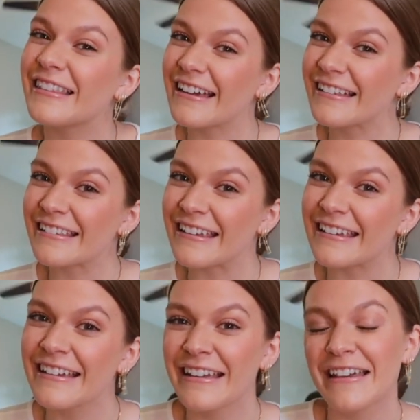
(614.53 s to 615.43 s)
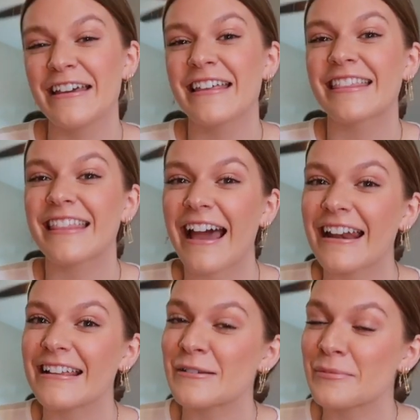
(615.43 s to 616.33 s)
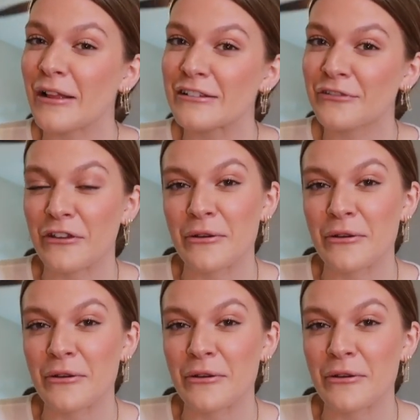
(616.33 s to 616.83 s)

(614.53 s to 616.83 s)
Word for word: luckily, that is a plus for